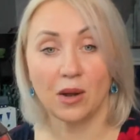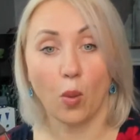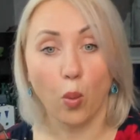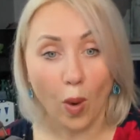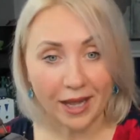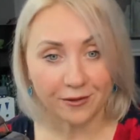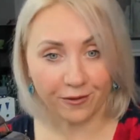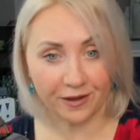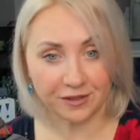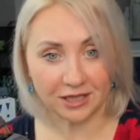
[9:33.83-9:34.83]

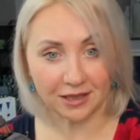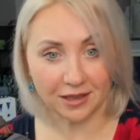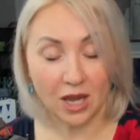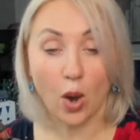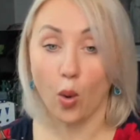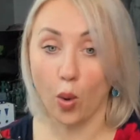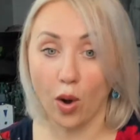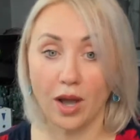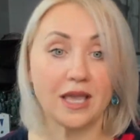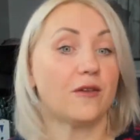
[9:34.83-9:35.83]
150.
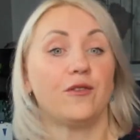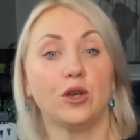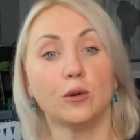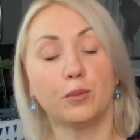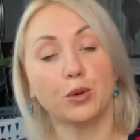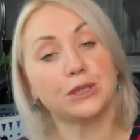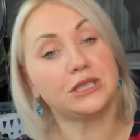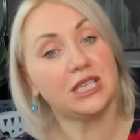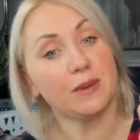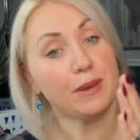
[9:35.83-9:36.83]
Or if you
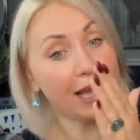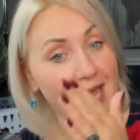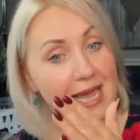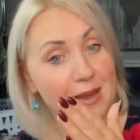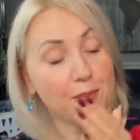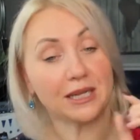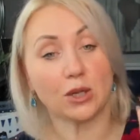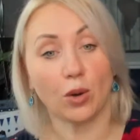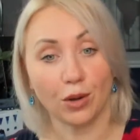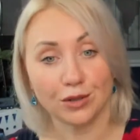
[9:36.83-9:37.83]
put DBA,
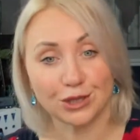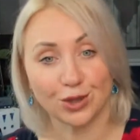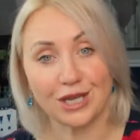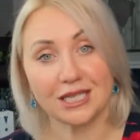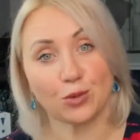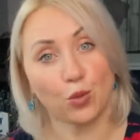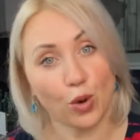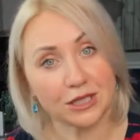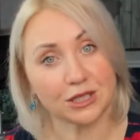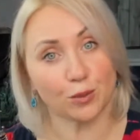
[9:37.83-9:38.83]
but also it
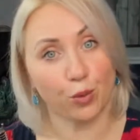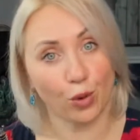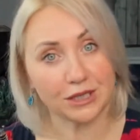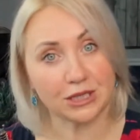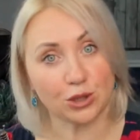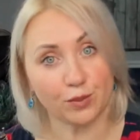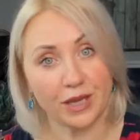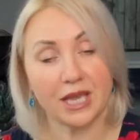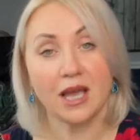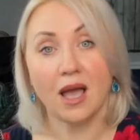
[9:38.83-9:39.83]
was supposed to
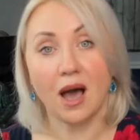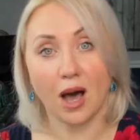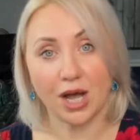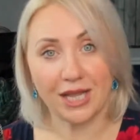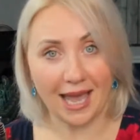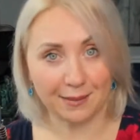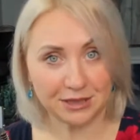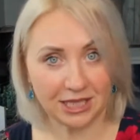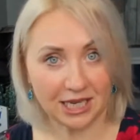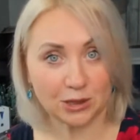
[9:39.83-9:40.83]
be on
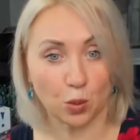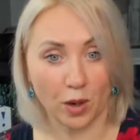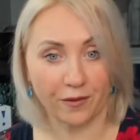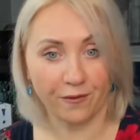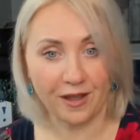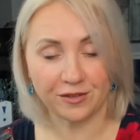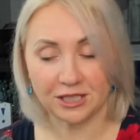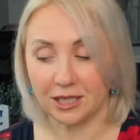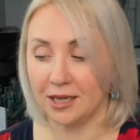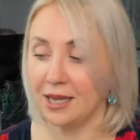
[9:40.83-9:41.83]
MCS
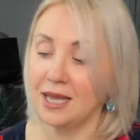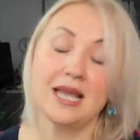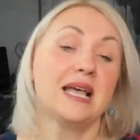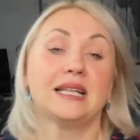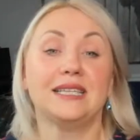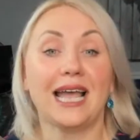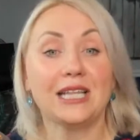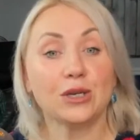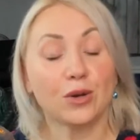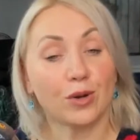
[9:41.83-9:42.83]
150.
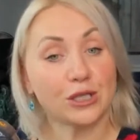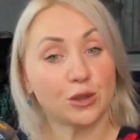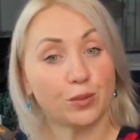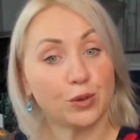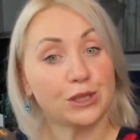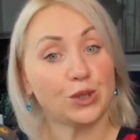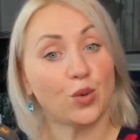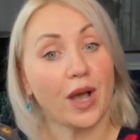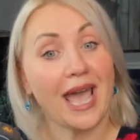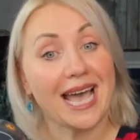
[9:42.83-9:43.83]
Then you're going to put
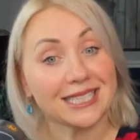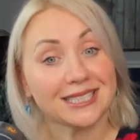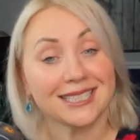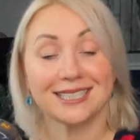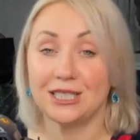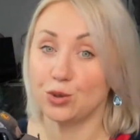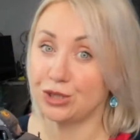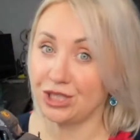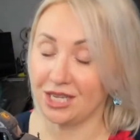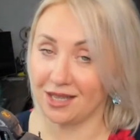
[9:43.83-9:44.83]
US
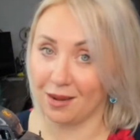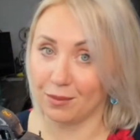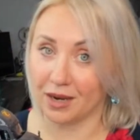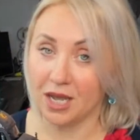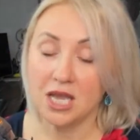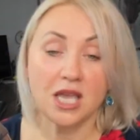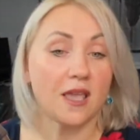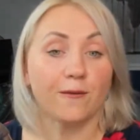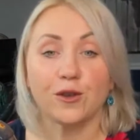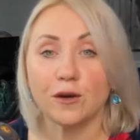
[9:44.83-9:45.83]
DOT number.
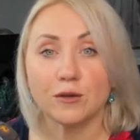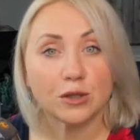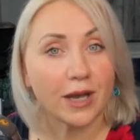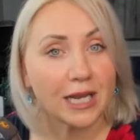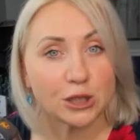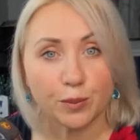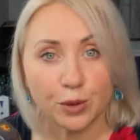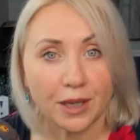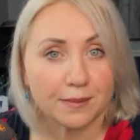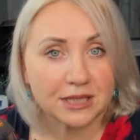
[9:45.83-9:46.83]
If you would like to
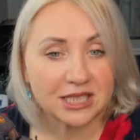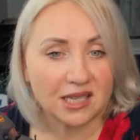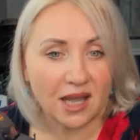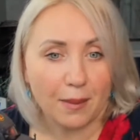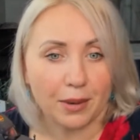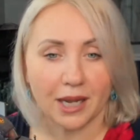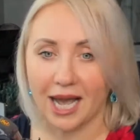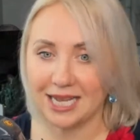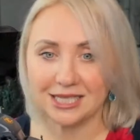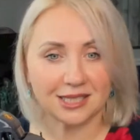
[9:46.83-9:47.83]
put MC number,
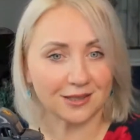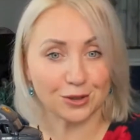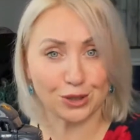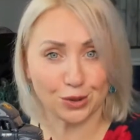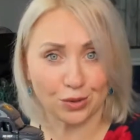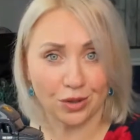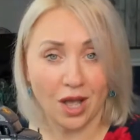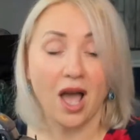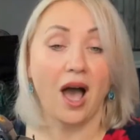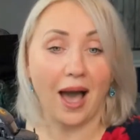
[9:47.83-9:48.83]
I still do.
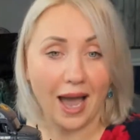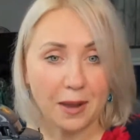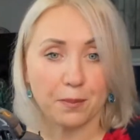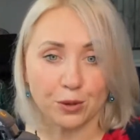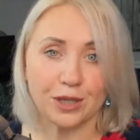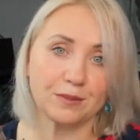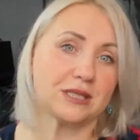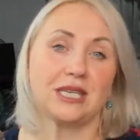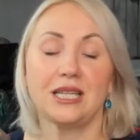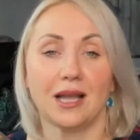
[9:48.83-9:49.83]
I put
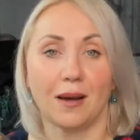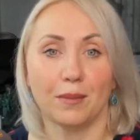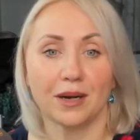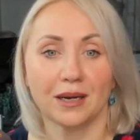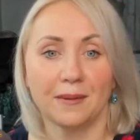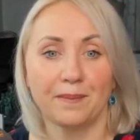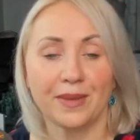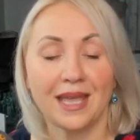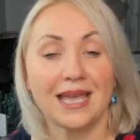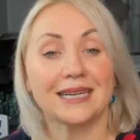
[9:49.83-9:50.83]
MC number.
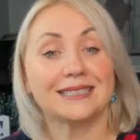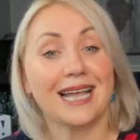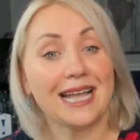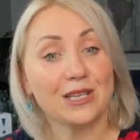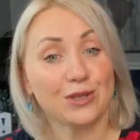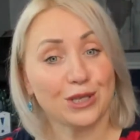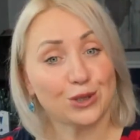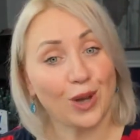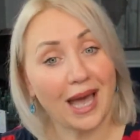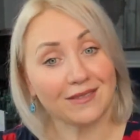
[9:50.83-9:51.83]
Then you
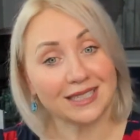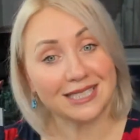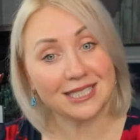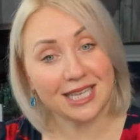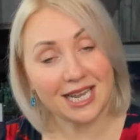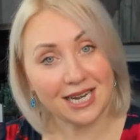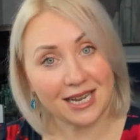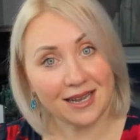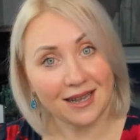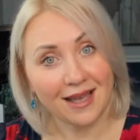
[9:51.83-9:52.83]
need to have a
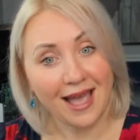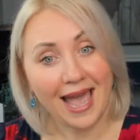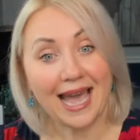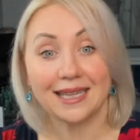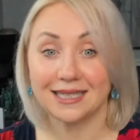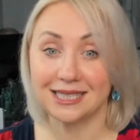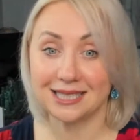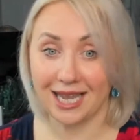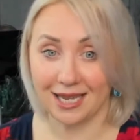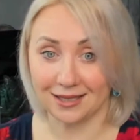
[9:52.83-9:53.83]
city and a
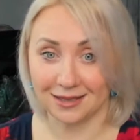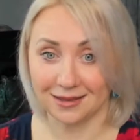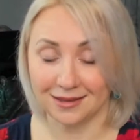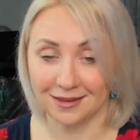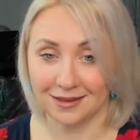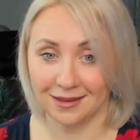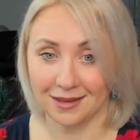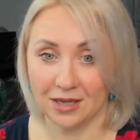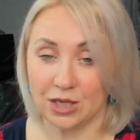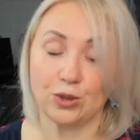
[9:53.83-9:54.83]
state.
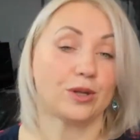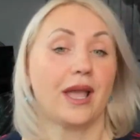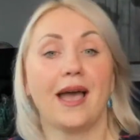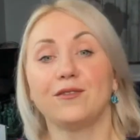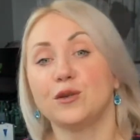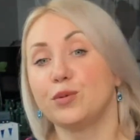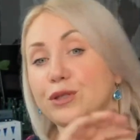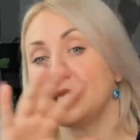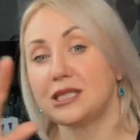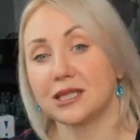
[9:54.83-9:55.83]
You don't have to
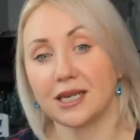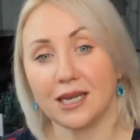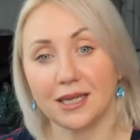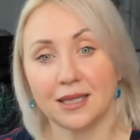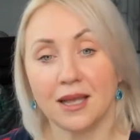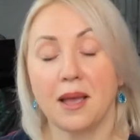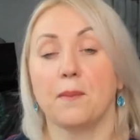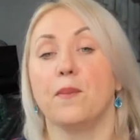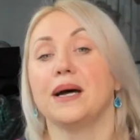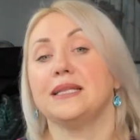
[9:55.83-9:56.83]
put the street,
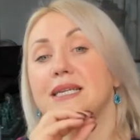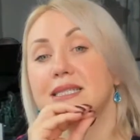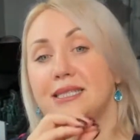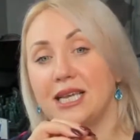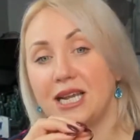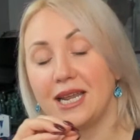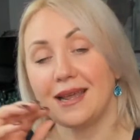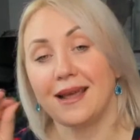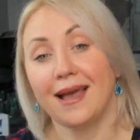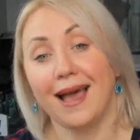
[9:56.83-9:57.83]
but the
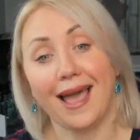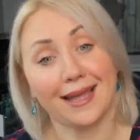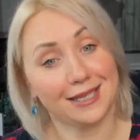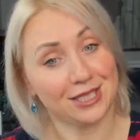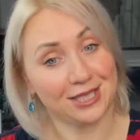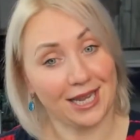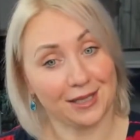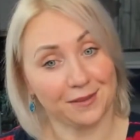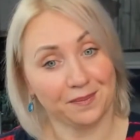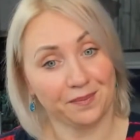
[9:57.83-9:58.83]
city and a
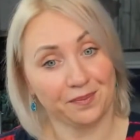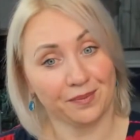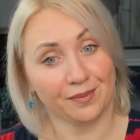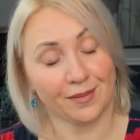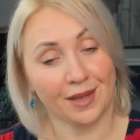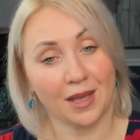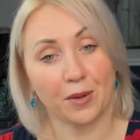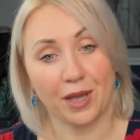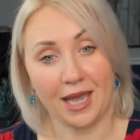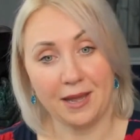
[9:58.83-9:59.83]
state.
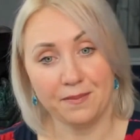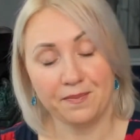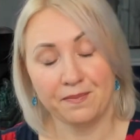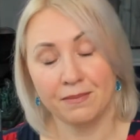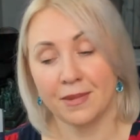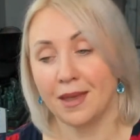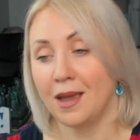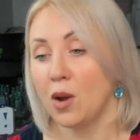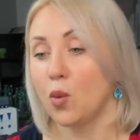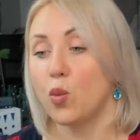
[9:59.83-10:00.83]
Okay?
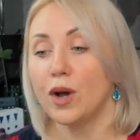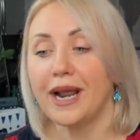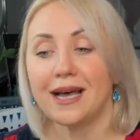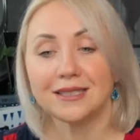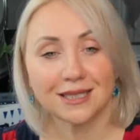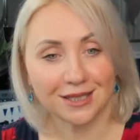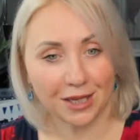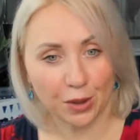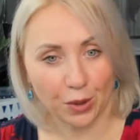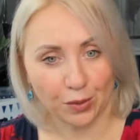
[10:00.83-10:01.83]
What else is
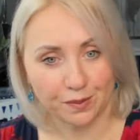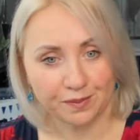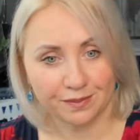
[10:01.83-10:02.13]
gonna go?